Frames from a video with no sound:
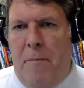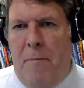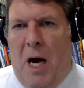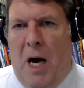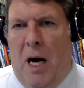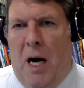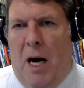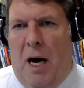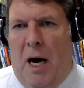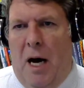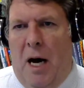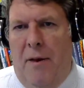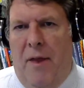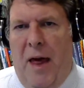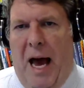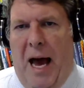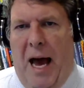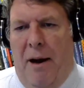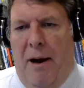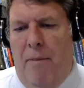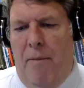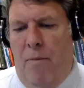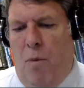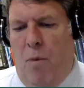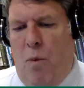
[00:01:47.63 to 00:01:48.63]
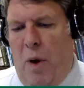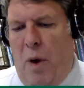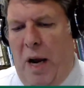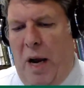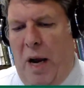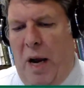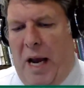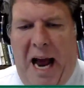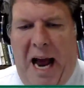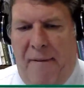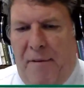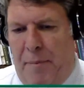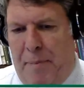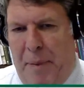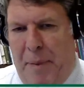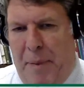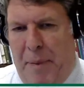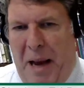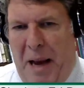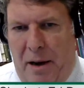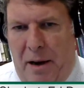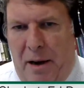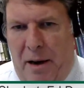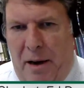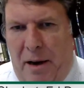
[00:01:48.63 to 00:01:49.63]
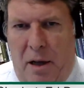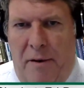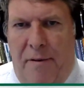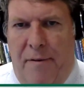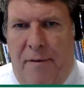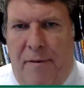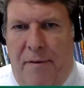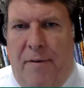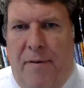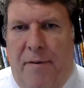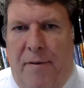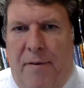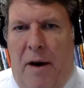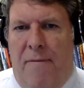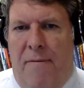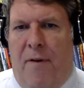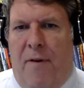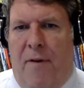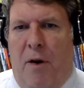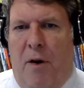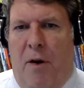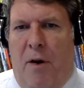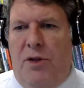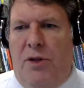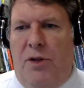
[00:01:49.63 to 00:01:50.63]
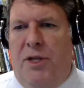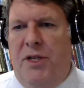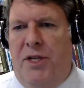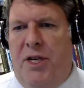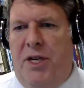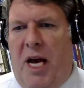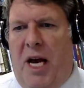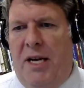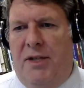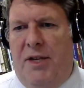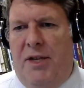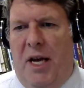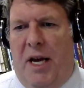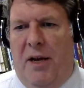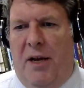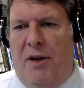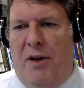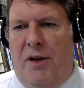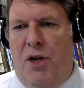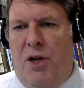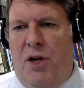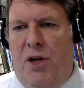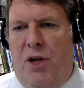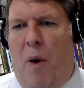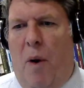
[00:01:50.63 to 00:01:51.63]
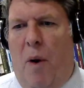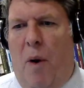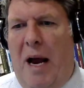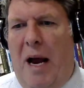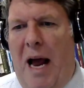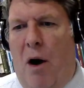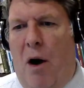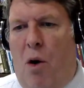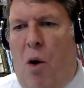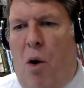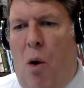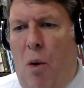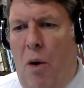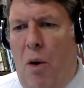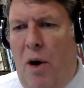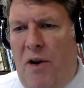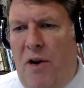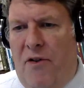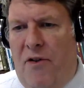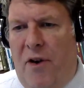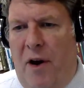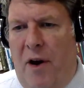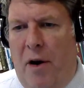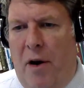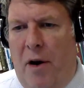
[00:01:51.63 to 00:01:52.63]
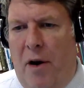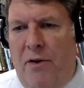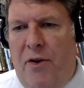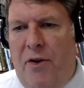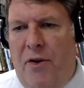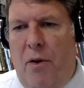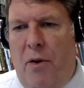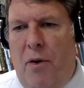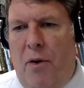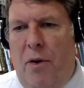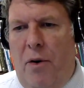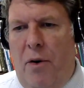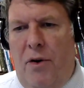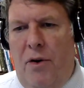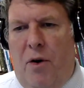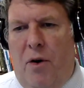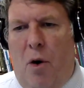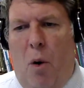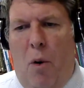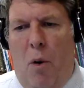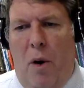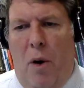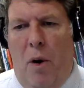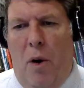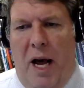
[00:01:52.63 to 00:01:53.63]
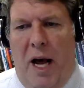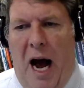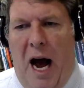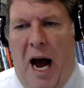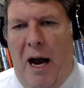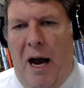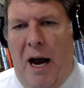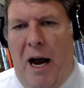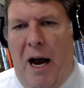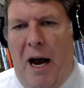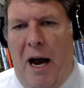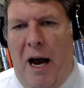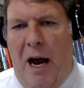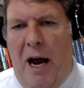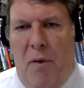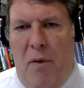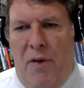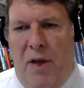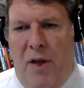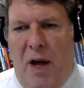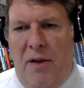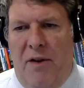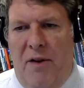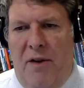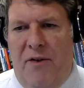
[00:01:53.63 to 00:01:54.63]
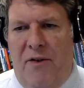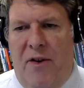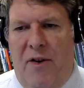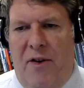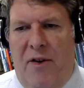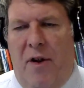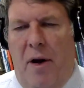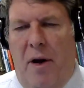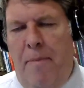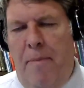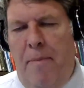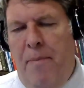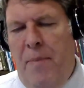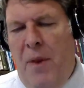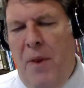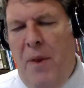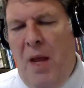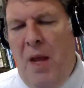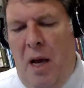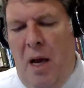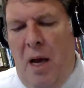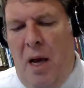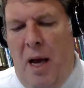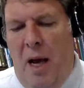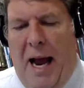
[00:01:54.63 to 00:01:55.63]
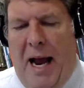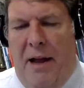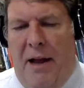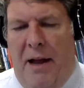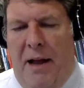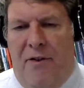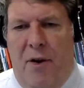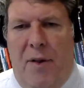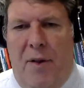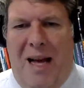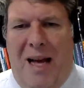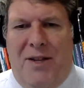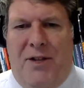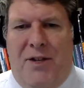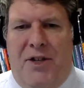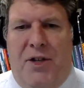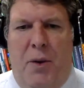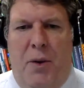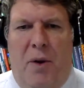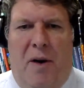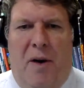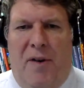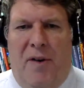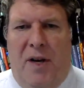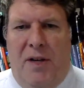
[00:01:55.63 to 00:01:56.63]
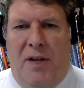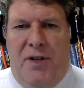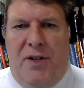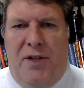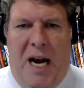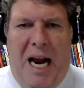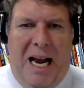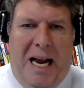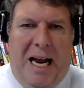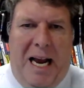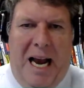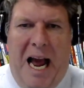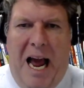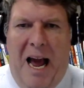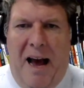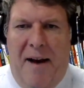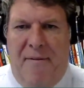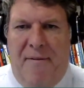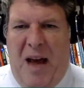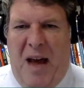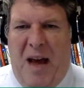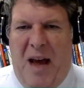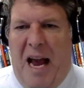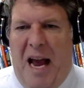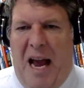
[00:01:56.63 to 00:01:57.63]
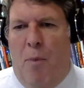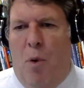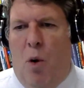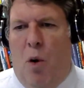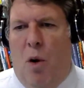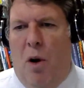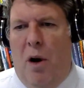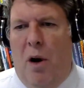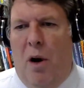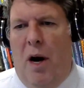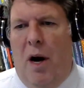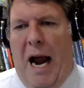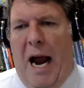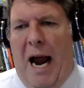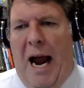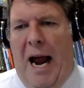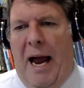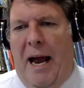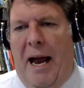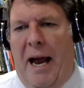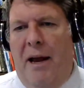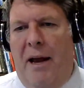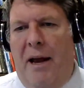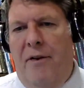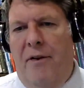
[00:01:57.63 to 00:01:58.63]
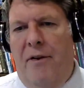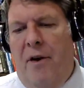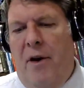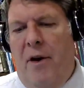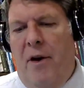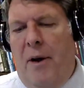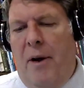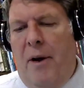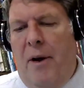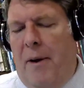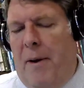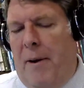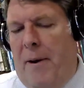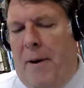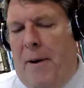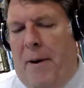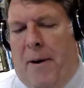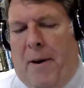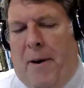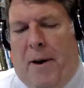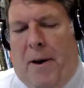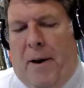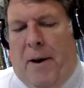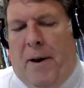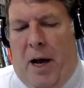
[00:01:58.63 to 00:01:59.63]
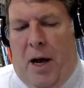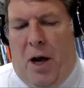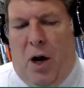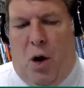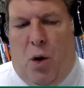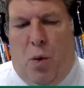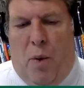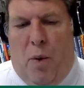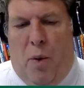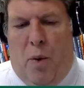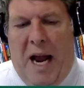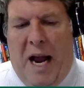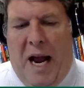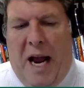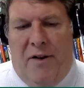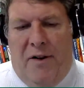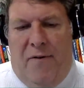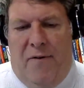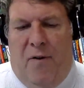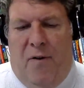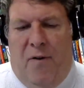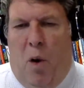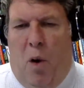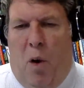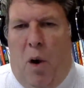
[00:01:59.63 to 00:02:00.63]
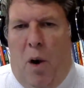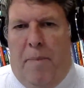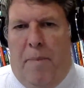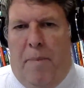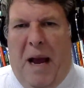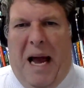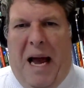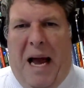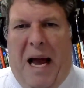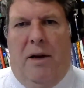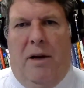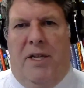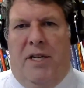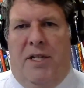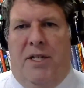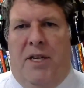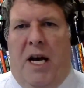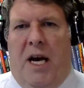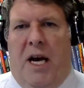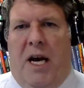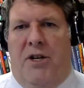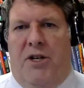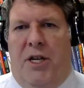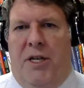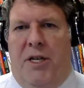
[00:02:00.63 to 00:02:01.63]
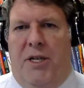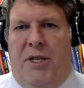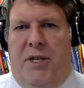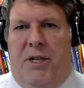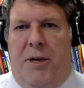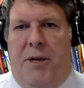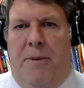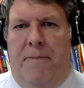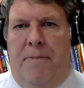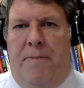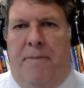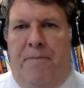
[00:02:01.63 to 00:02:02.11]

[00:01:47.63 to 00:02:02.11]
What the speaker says: that we can have a panel of folks discussing. So right now Corey's here. So Corey and I were both on the system, and so that's 2 of us, and I can have 8 more. And great for panel discussions,